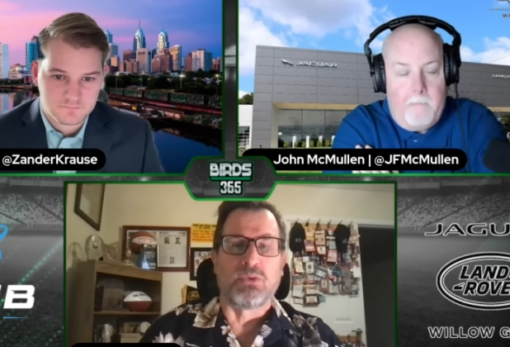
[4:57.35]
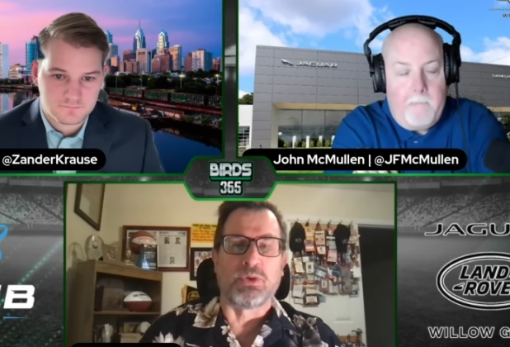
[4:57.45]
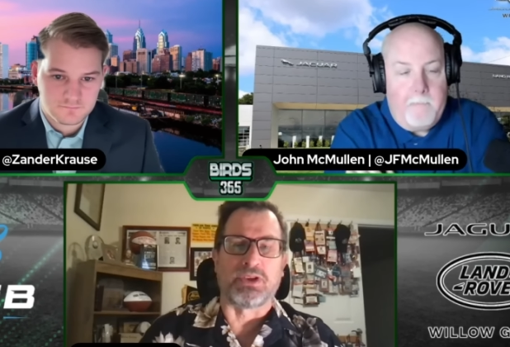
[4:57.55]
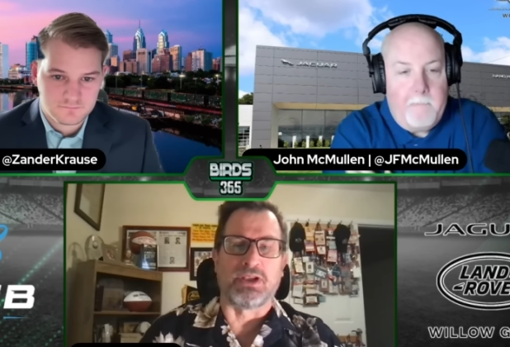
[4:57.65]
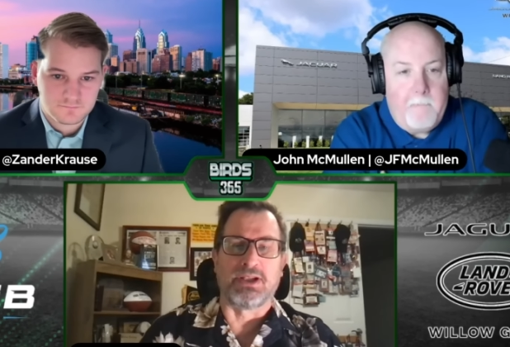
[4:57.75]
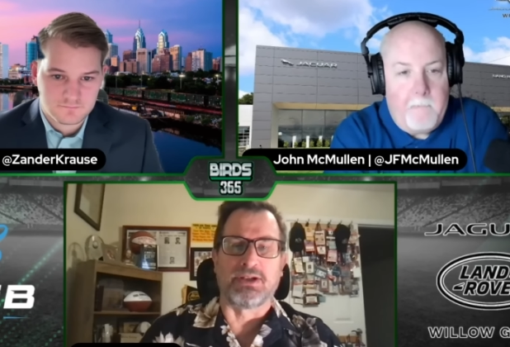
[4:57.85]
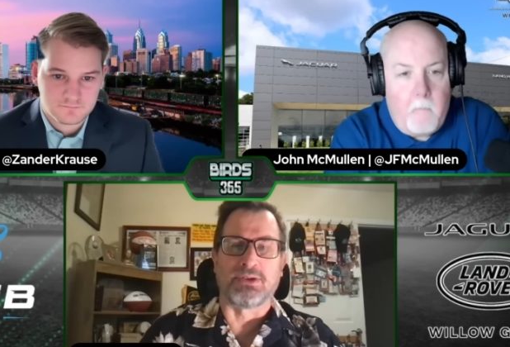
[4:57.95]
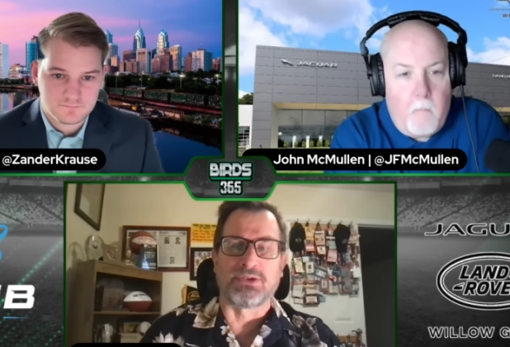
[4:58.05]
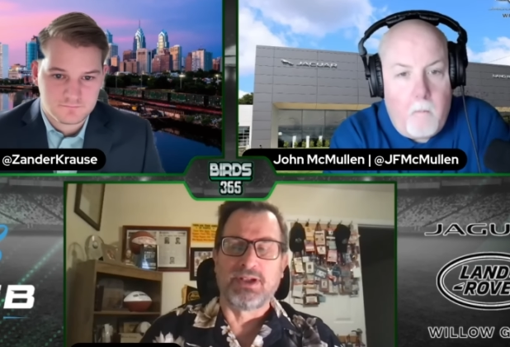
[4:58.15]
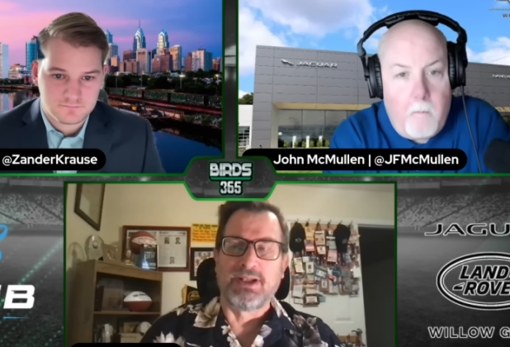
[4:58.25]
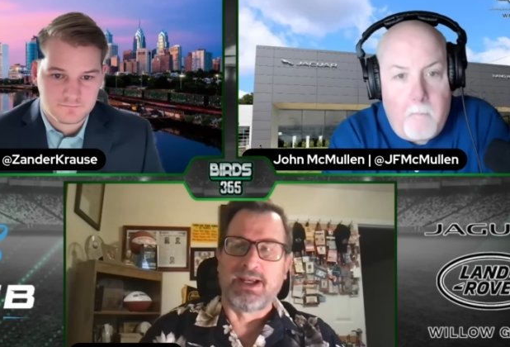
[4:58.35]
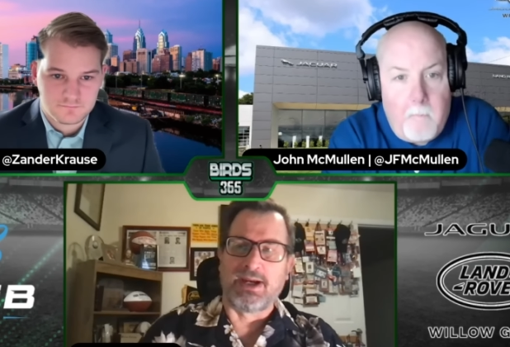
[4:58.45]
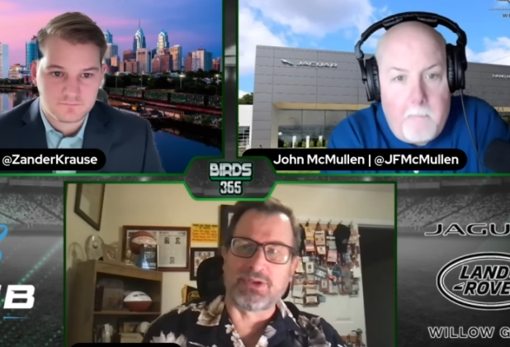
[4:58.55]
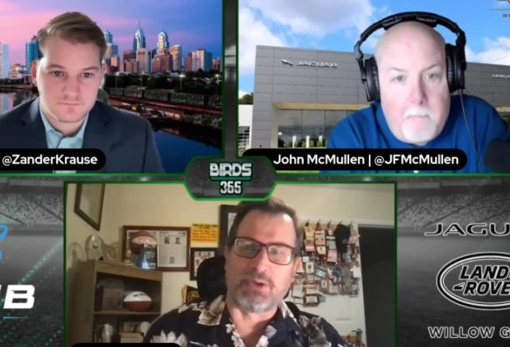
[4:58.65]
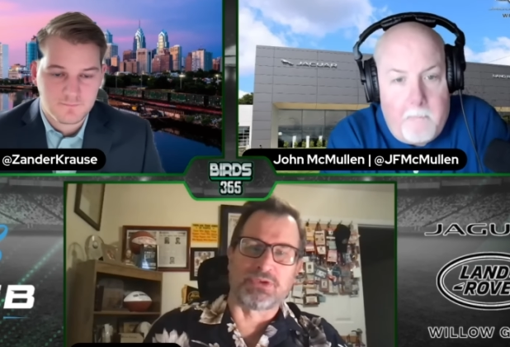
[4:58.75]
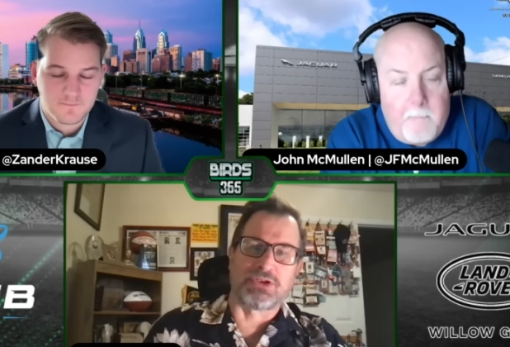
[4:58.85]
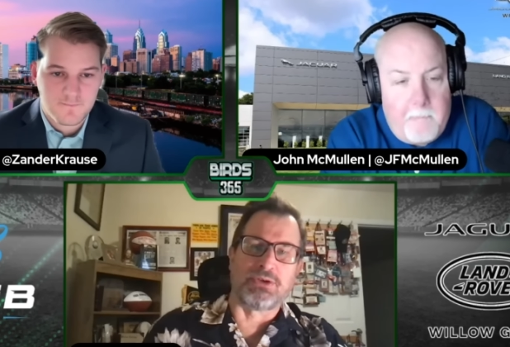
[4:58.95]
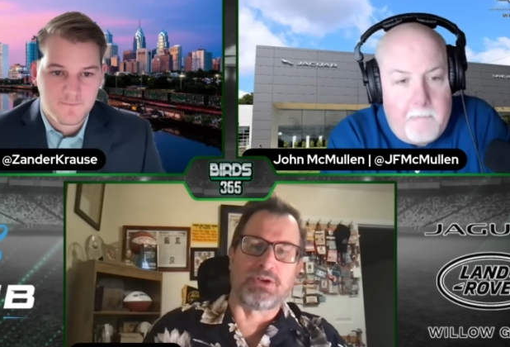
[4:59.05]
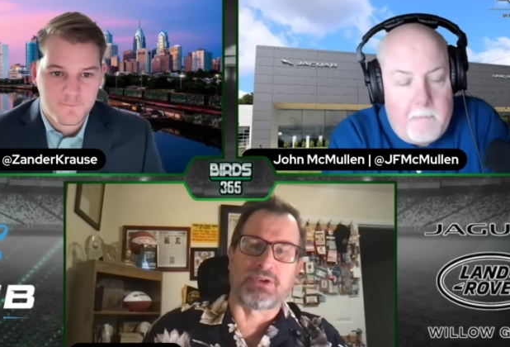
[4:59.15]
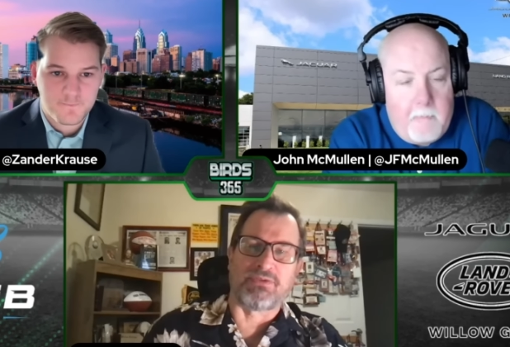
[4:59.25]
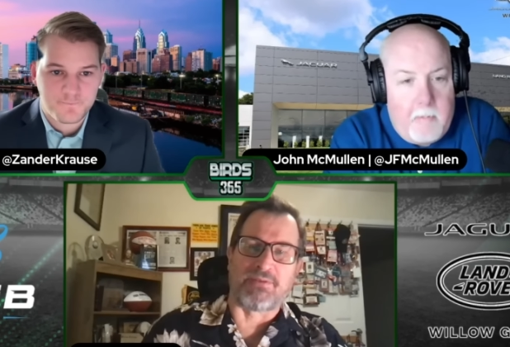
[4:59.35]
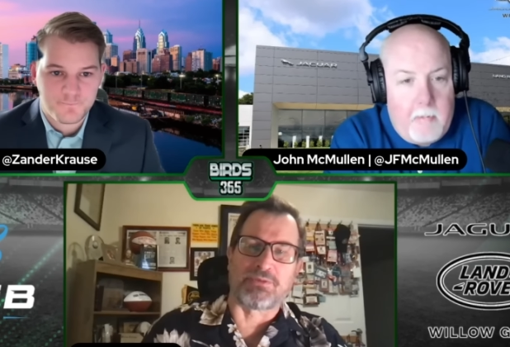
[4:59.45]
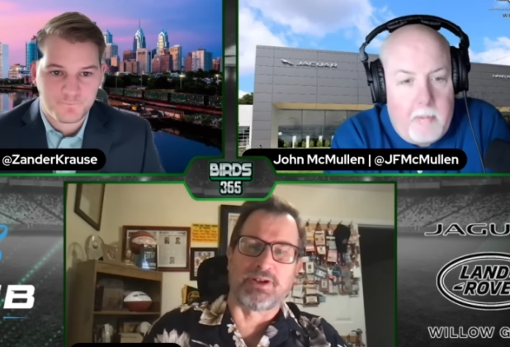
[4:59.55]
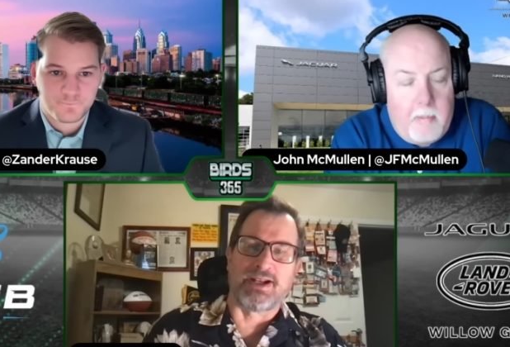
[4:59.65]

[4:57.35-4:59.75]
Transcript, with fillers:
Speaker 1: with the Eagles. I was always curious if after he